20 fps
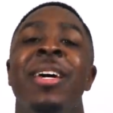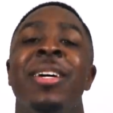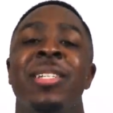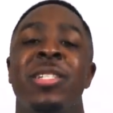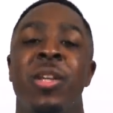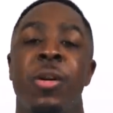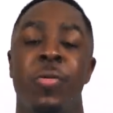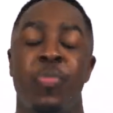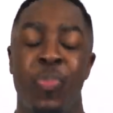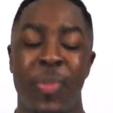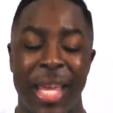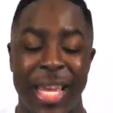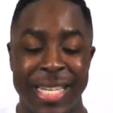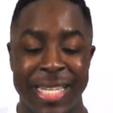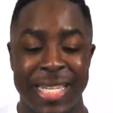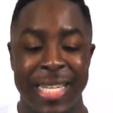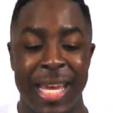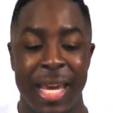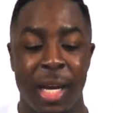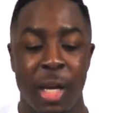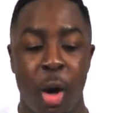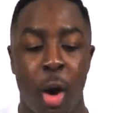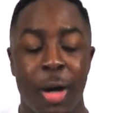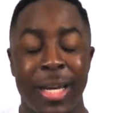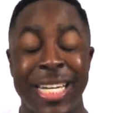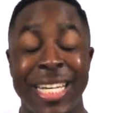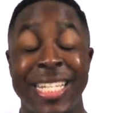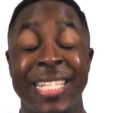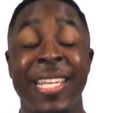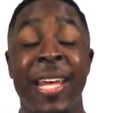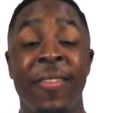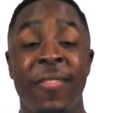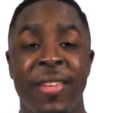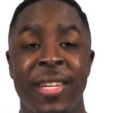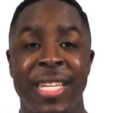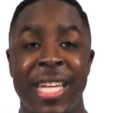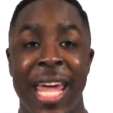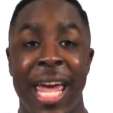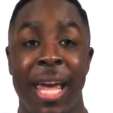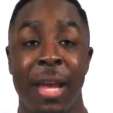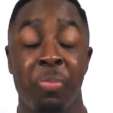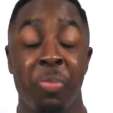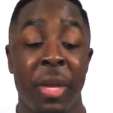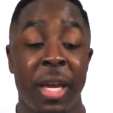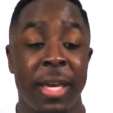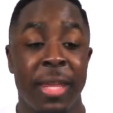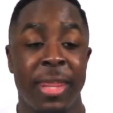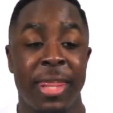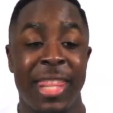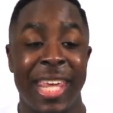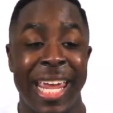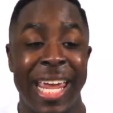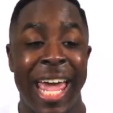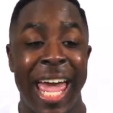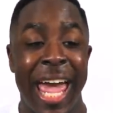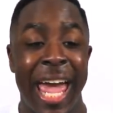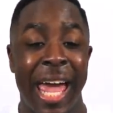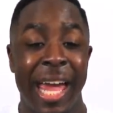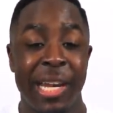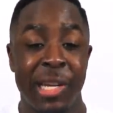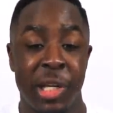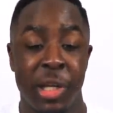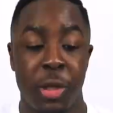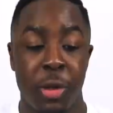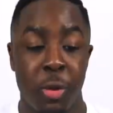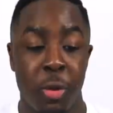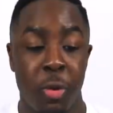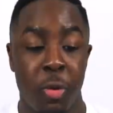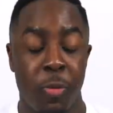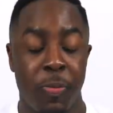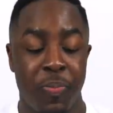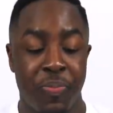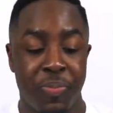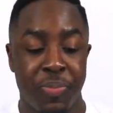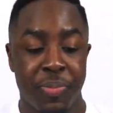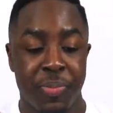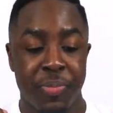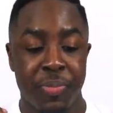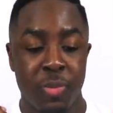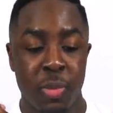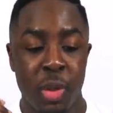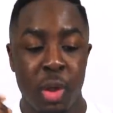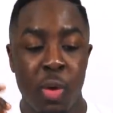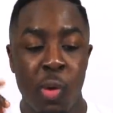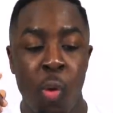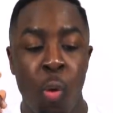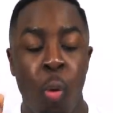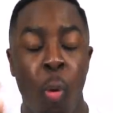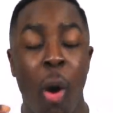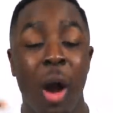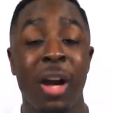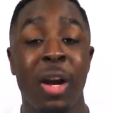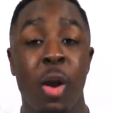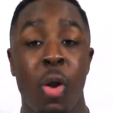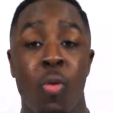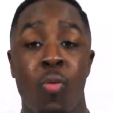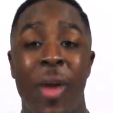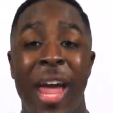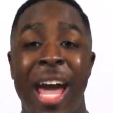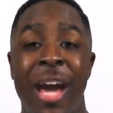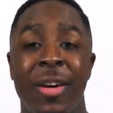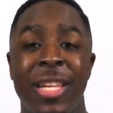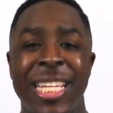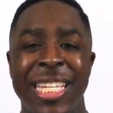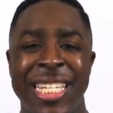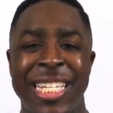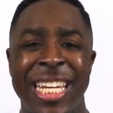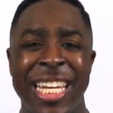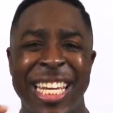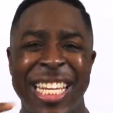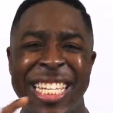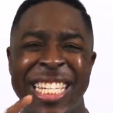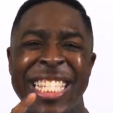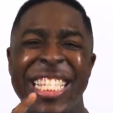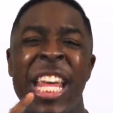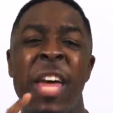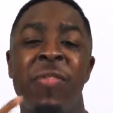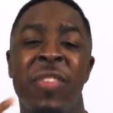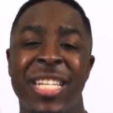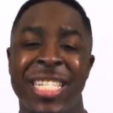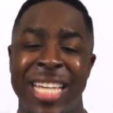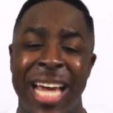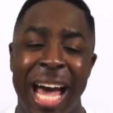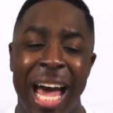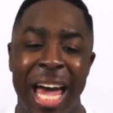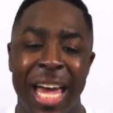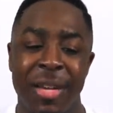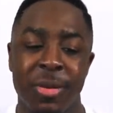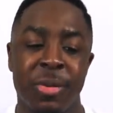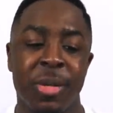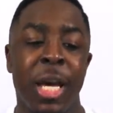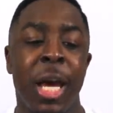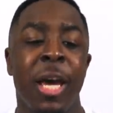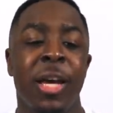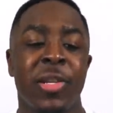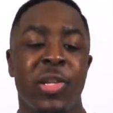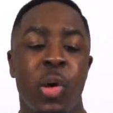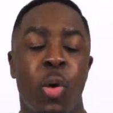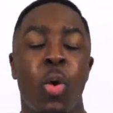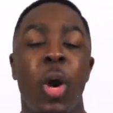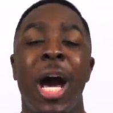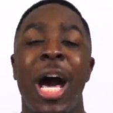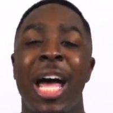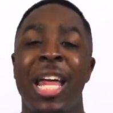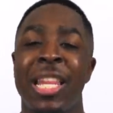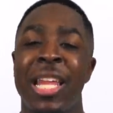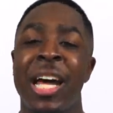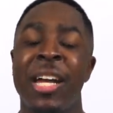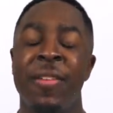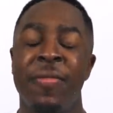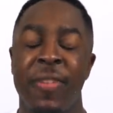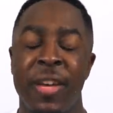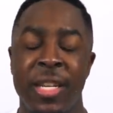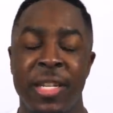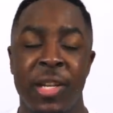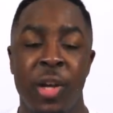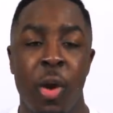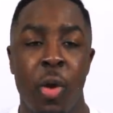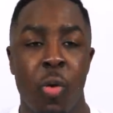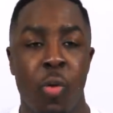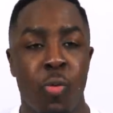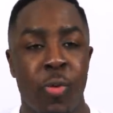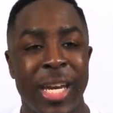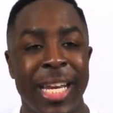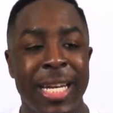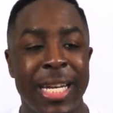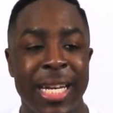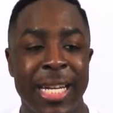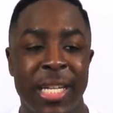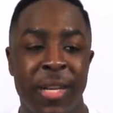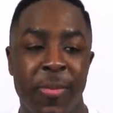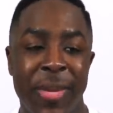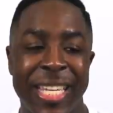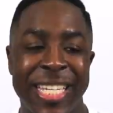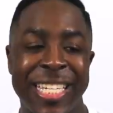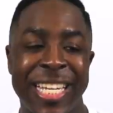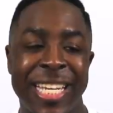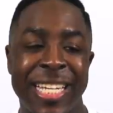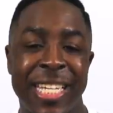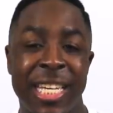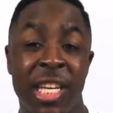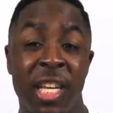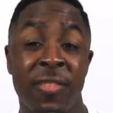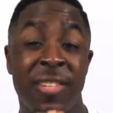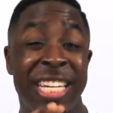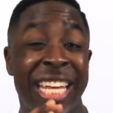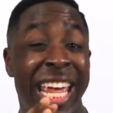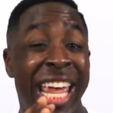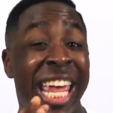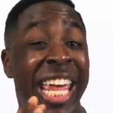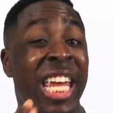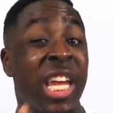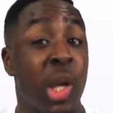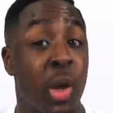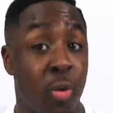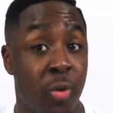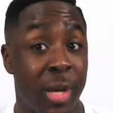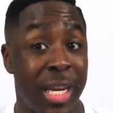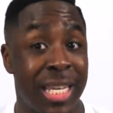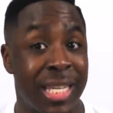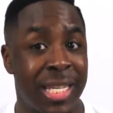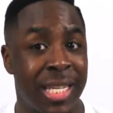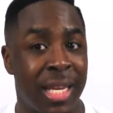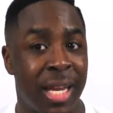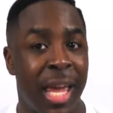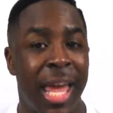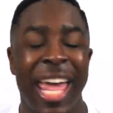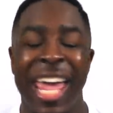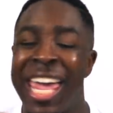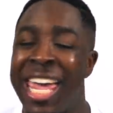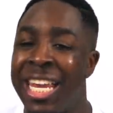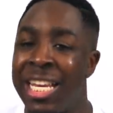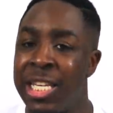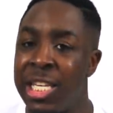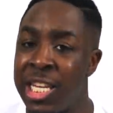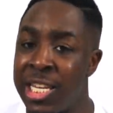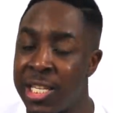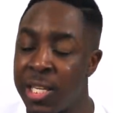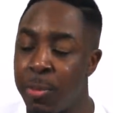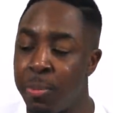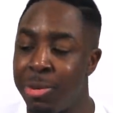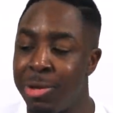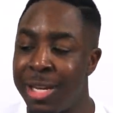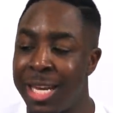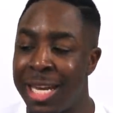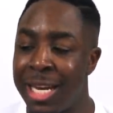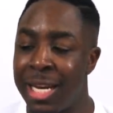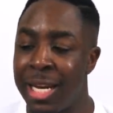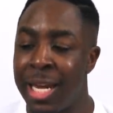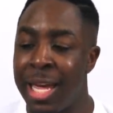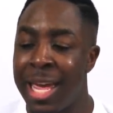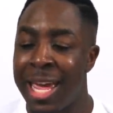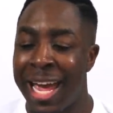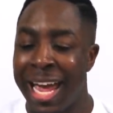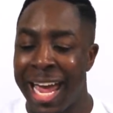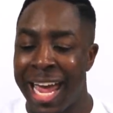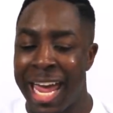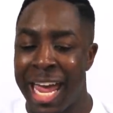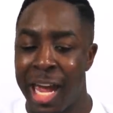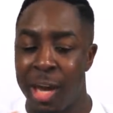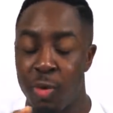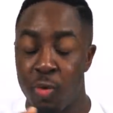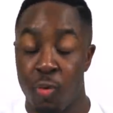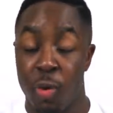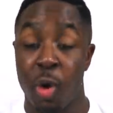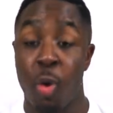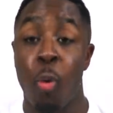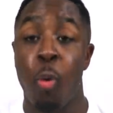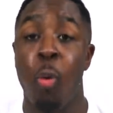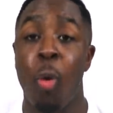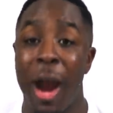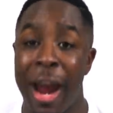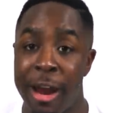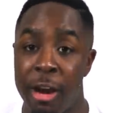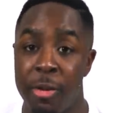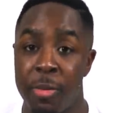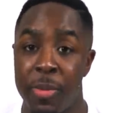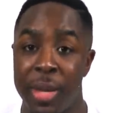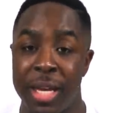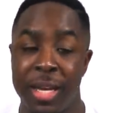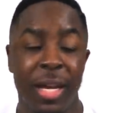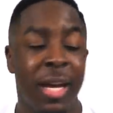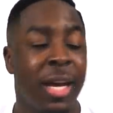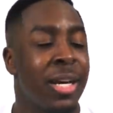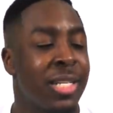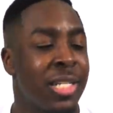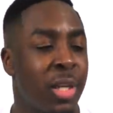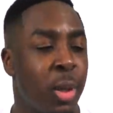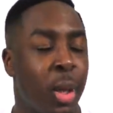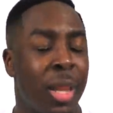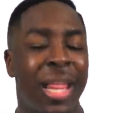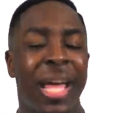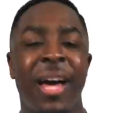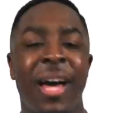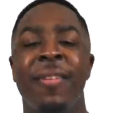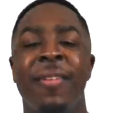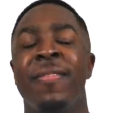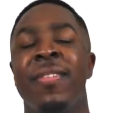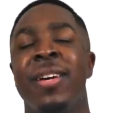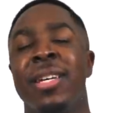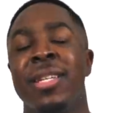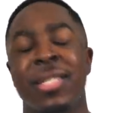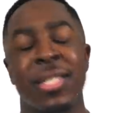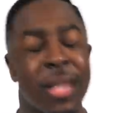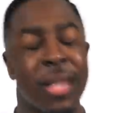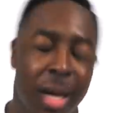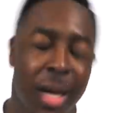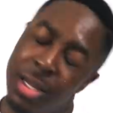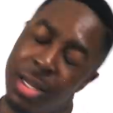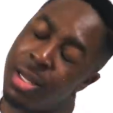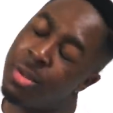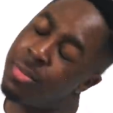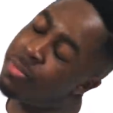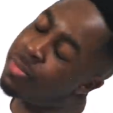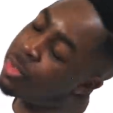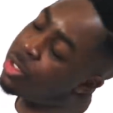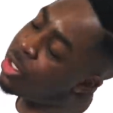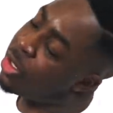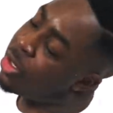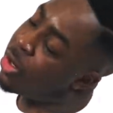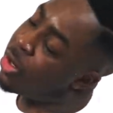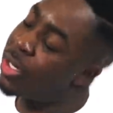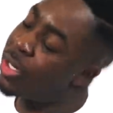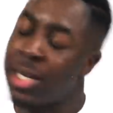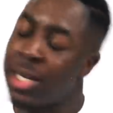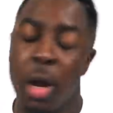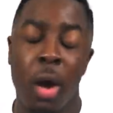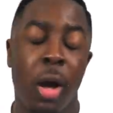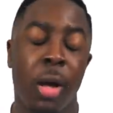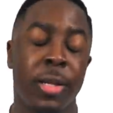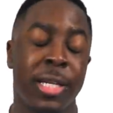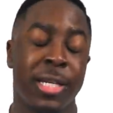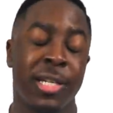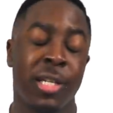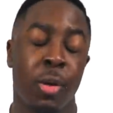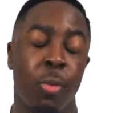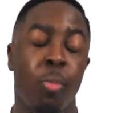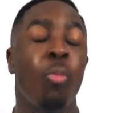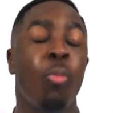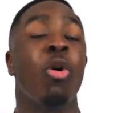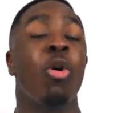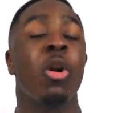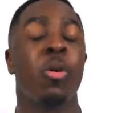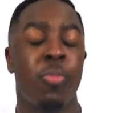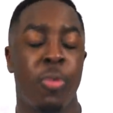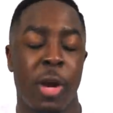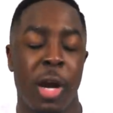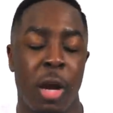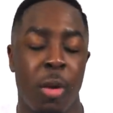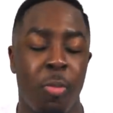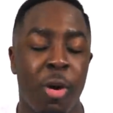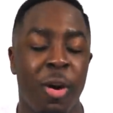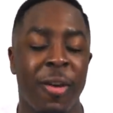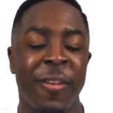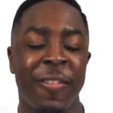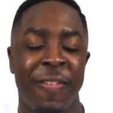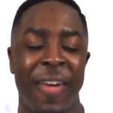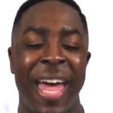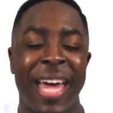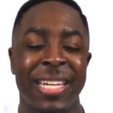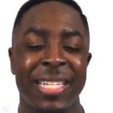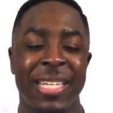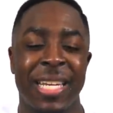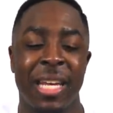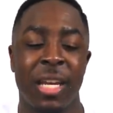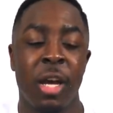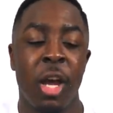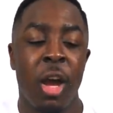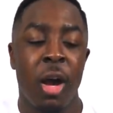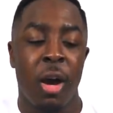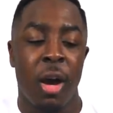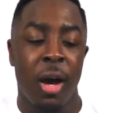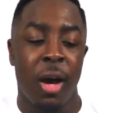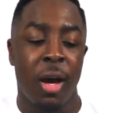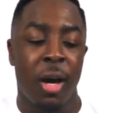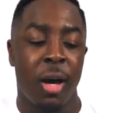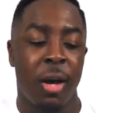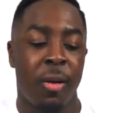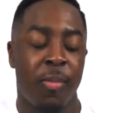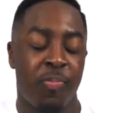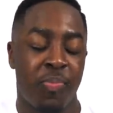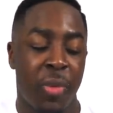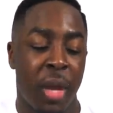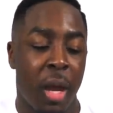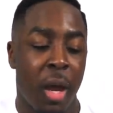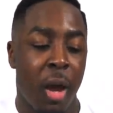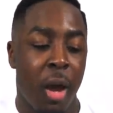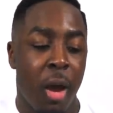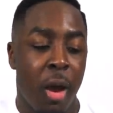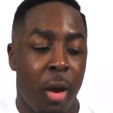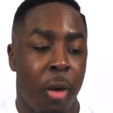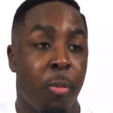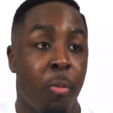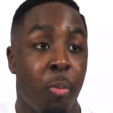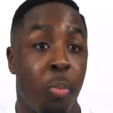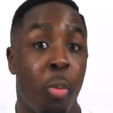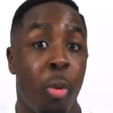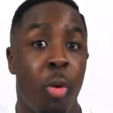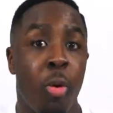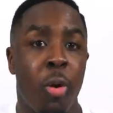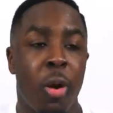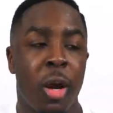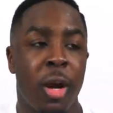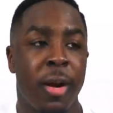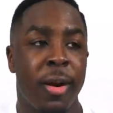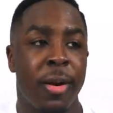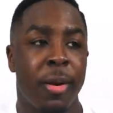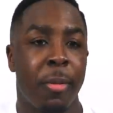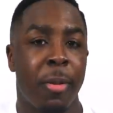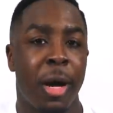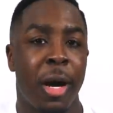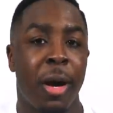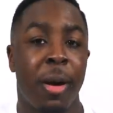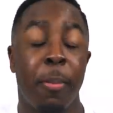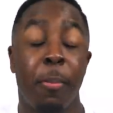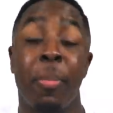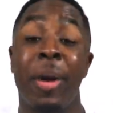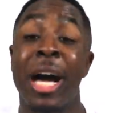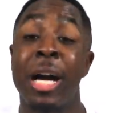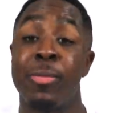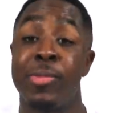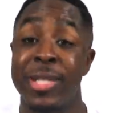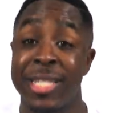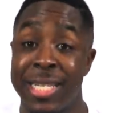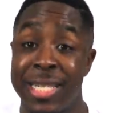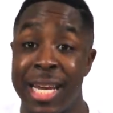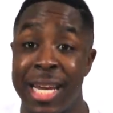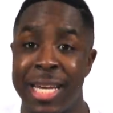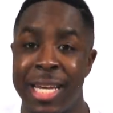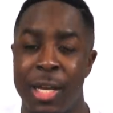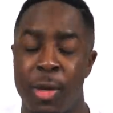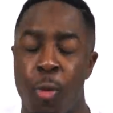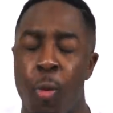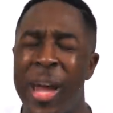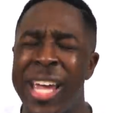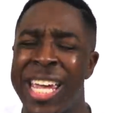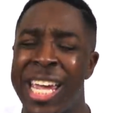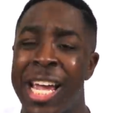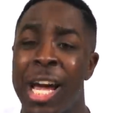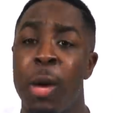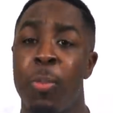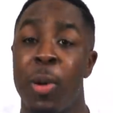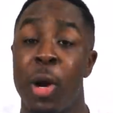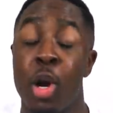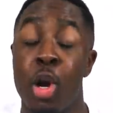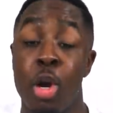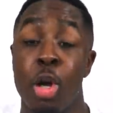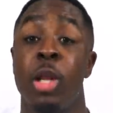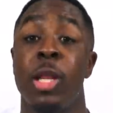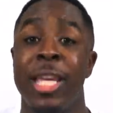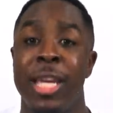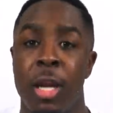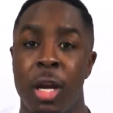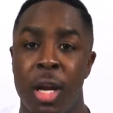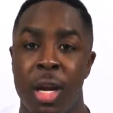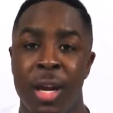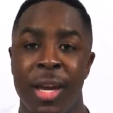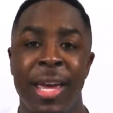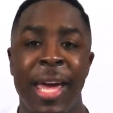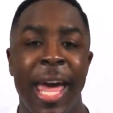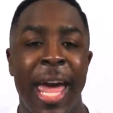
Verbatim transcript: So it said on the seventh day, they had to walk around the city seven times. So a lot of us, we need to be sensitive to increase in discipline and requirement. So a lot of us, uh, the Lord's calling us to more prayer, more fasting, um, more um, Bible study, waking up earlier.